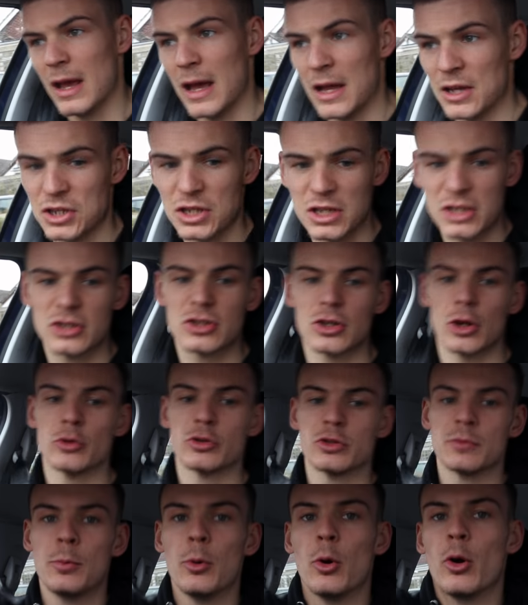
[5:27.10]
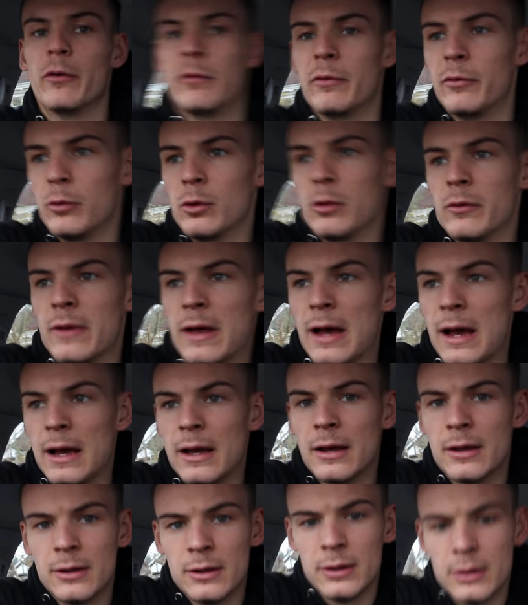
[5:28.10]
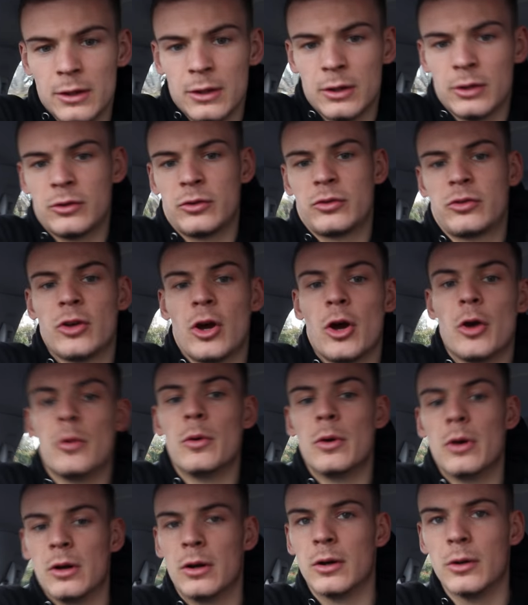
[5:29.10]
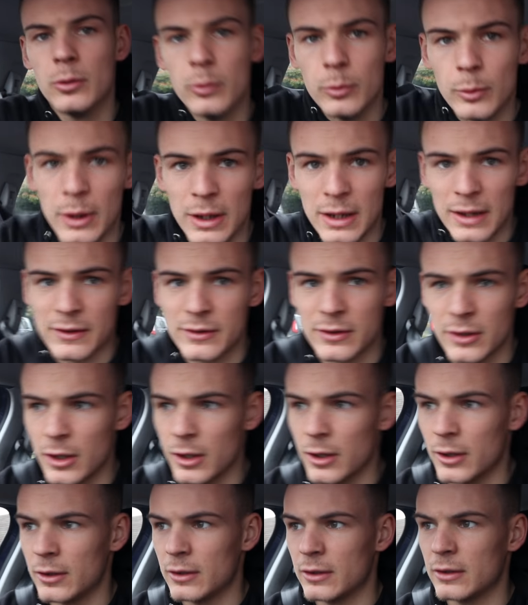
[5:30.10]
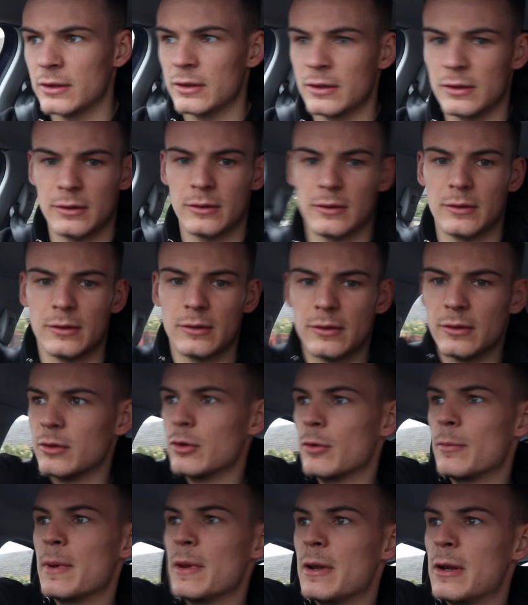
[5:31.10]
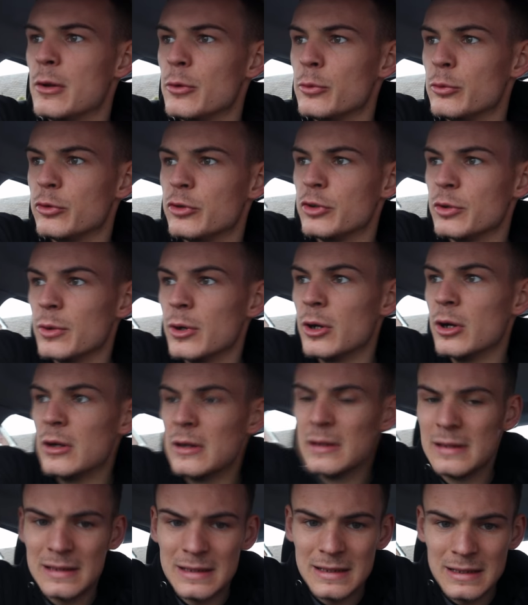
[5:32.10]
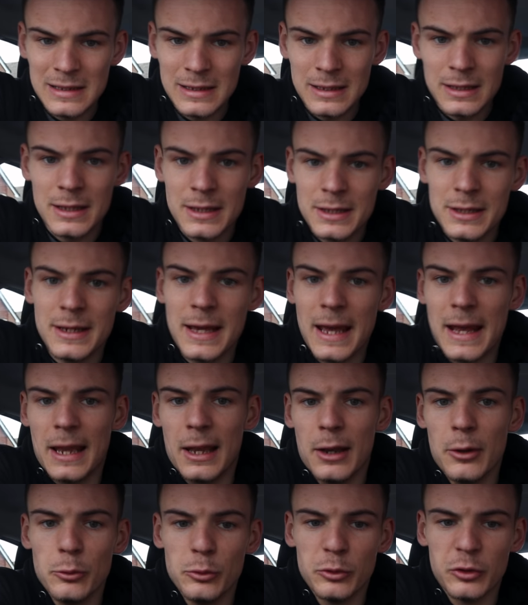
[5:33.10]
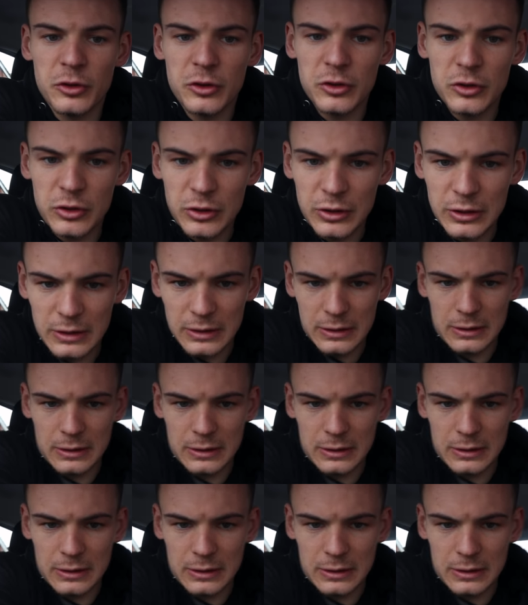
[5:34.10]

and she's so supportive of all of that. So, wait, let's, you're a bit loose, you are. You're getting loose.